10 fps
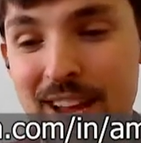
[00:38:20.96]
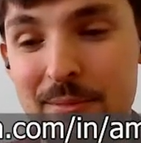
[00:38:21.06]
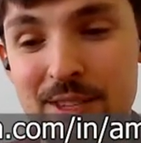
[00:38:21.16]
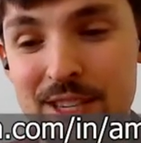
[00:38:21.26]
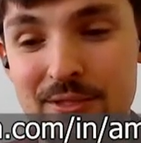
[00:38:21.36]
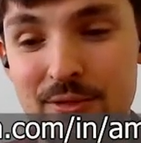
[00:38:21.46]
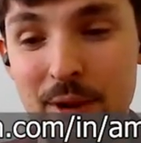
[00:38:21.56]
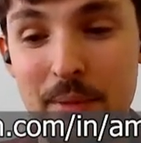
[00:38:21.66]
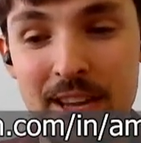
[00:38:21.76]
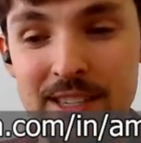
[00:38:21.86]
Amy's an
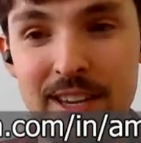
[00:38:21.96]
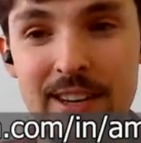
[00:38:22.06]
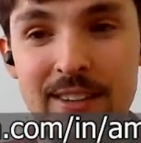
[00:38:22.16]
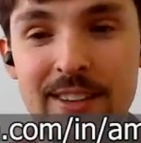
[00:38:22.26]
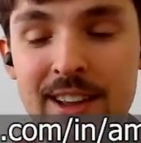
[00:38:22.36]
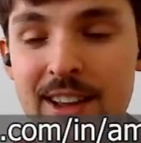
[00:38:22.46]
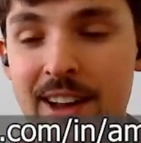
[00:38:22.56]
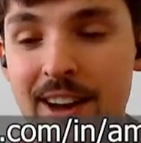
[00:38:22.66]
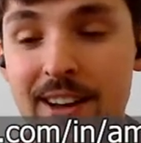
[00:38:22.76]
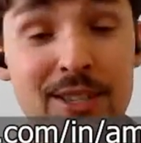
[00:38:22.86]
amazing
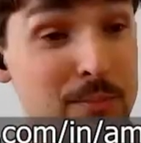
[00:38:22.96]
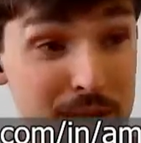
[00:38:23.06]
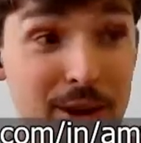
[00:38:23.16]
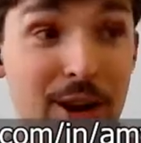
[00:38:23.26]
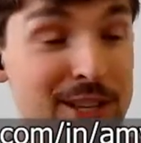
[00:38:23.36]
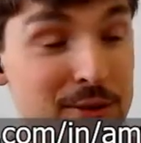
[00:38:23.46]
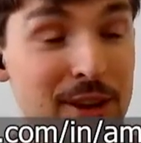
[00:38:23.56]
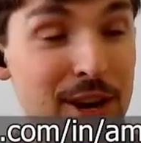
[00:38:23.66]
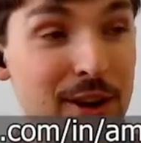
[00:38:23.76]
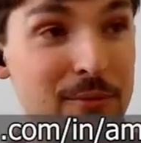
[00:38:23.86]
speaker, as you
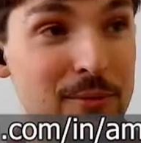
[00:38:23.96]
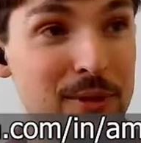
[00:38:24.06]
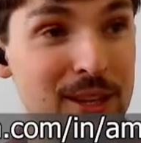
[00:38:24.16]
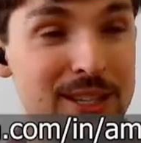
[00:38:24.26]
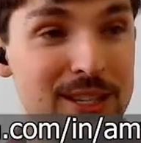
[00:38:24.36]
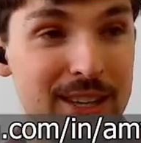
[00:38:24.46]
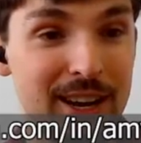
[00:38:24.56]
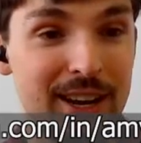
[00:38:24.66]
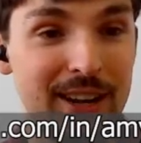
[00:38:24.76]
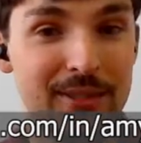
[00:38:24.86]
can hear from this,
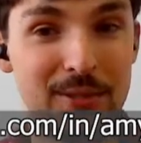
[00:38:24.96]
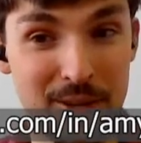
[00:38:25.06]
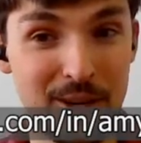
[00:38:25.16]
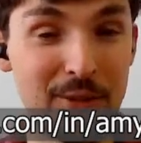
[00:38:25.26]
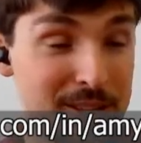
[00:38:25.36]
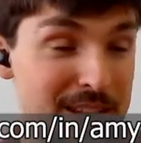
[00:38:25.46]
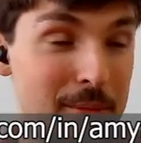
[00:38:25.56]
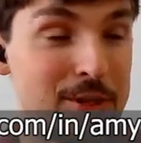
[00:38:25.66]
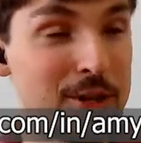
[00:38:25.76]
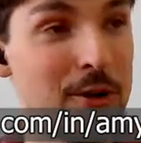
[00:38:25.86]
this
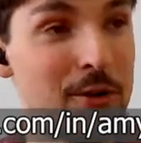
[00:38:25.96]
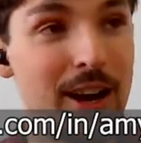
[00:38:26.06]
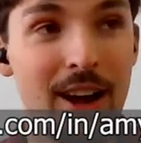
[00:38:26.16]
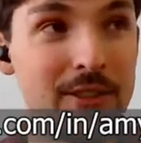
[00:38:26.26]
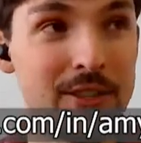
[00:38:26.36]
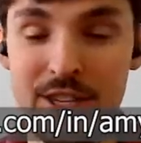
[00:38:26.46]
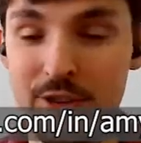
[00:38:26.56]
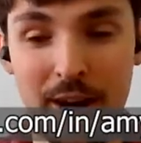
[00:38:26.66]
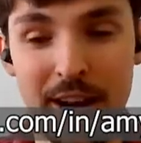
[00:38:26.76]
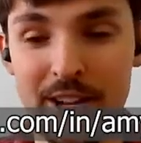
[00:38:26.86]
episode. And obviously he's
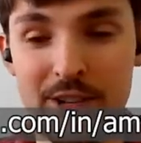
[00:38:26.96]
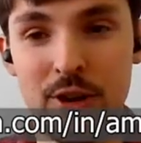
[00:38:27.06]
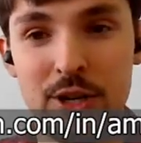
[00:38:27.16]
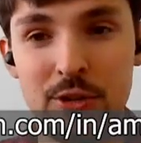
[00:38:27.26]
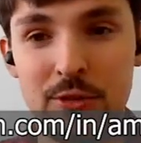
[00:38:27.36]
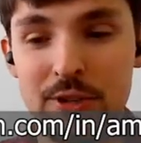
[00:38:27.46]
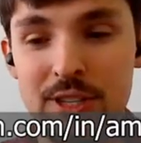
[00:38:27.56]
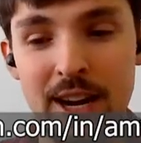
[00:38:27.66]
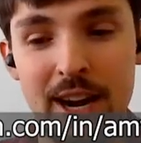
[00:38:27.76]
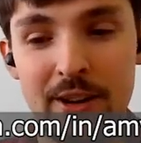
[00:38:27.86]
a great instructional
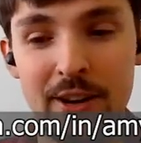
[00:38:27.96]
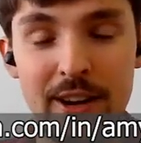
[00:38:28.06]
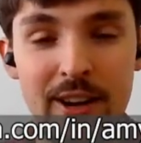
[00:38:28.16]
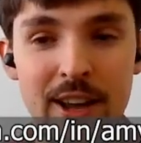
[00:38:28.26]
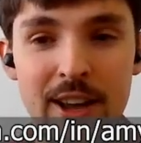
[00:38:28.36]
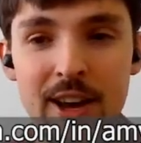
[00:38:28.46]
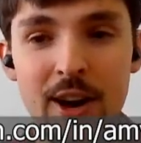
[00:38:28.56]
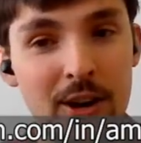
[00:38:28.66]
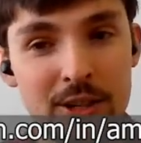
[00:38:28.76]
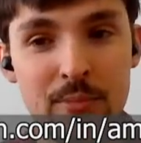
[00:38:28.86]
designer and
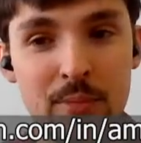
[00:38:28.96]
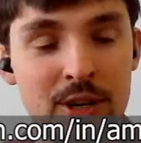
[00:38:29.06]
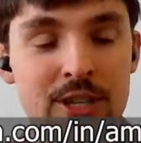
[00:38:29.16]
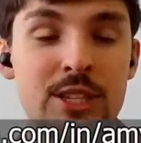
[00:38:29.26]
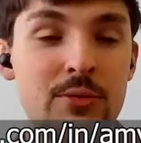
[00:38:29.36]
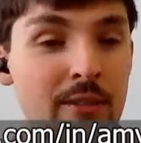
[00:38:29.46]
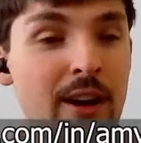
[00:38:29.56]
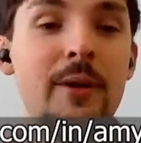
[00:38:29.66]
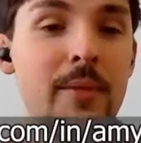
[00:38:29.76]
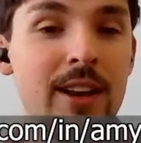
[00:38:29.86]
awesome person. So I
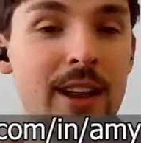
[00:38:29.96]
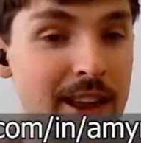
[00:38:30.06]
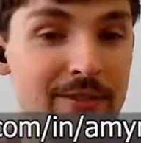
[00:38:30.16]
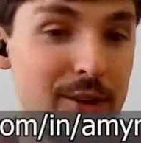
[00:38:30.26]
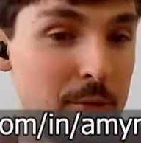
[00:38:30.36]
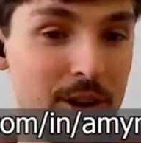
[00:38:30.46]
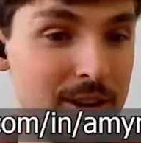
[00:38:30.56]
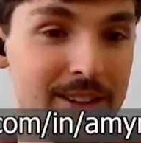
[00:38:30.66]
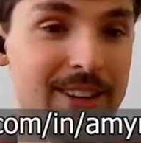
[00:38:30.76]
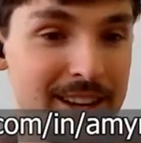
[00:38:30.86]
recommend
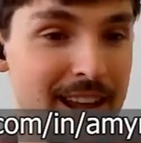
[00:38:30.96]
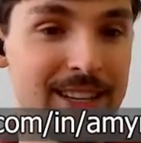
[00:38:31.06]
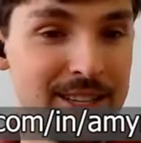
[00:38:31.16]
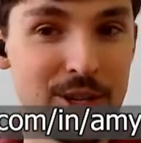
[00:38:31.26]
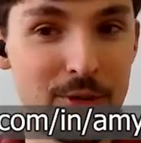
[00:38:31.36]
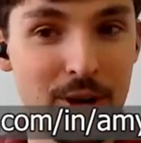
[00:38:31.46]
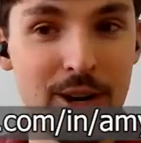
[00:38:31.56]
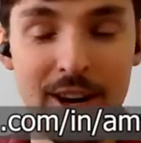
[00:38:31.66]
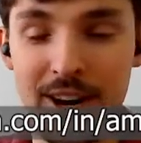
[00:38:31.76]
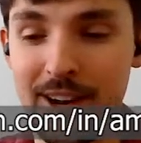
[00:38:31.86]
everyone connecting to
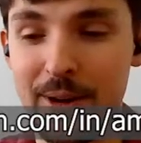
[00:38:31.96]
her